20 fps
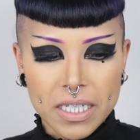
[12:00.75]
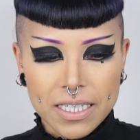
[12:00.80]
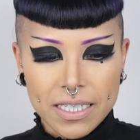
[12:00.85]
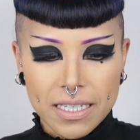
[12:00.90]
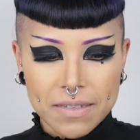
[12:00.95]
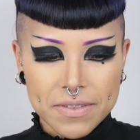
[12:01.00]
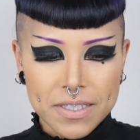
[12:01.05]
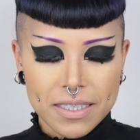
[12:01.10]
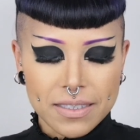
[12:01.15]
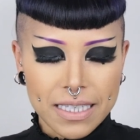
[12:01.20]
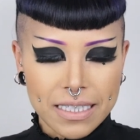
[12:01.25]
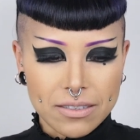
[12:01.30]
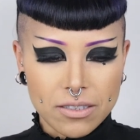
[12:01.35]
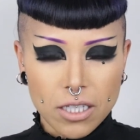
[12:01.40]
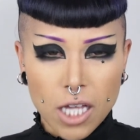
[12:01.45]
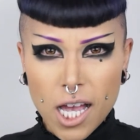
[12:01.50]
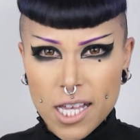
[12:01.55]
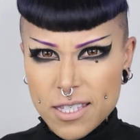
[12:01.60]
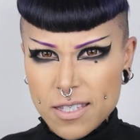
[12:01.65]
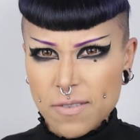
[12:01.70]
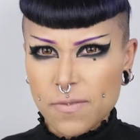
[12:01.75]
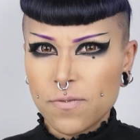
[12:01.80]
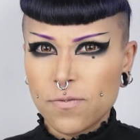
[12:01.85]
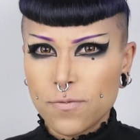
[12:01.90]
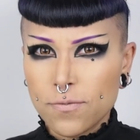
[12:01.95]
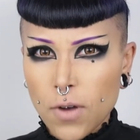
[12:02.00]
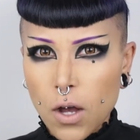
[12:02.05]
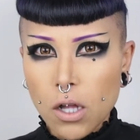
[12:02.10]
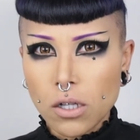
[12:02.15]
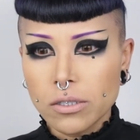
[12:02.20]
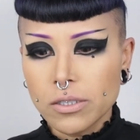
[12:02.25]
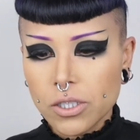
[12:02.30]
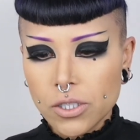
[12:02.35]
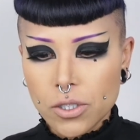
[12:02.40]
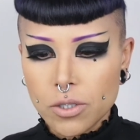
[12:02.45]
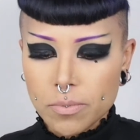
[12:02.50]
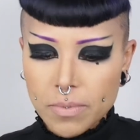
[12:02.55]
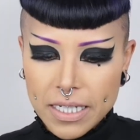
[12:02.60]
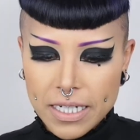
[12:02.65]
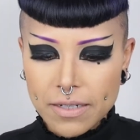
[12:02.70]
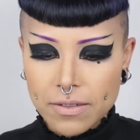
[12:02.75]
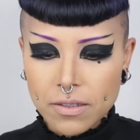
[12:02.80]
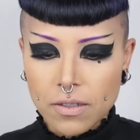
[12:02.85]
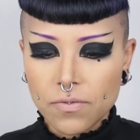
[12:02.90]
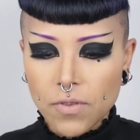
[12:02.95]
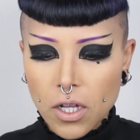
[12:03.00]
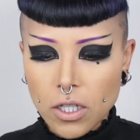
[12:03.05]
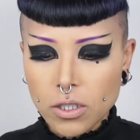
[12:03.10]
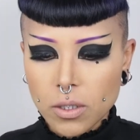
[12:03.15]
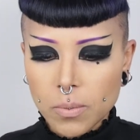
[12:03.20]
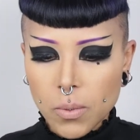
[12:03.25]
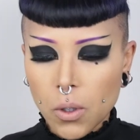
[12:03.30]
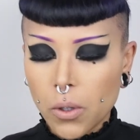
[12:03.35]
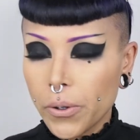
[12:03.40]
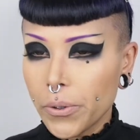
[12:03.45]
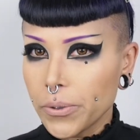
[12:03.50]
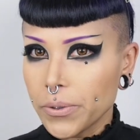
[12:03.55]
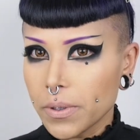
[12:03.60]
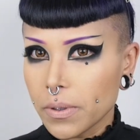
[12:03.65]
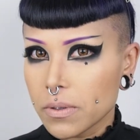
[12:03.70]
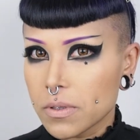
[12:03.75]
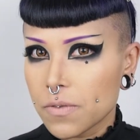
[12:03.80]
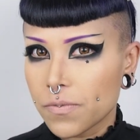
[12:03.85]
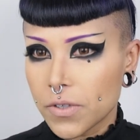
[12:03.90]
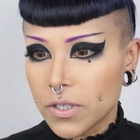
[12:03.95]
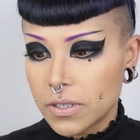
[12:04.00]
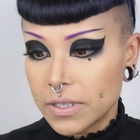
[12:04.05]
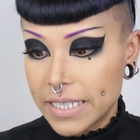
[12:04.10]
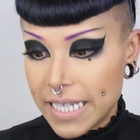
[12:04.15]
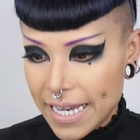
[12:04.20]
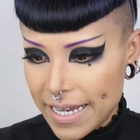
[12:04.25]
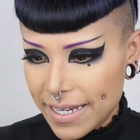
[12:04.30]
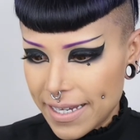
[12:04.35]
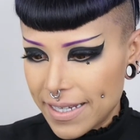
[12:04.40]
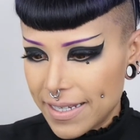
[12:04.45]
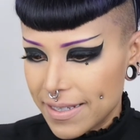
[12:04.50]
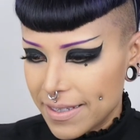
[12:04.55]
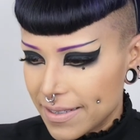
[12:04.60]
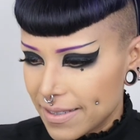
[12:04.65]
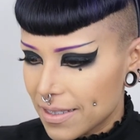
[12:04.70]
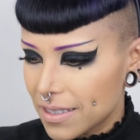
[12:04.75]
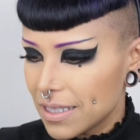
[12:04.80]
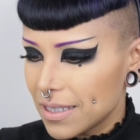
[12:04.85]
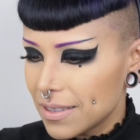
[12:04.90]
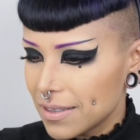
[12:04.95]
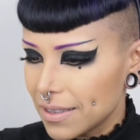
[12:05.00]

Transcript: it gives it like lots of volume, and then the volume holds for days,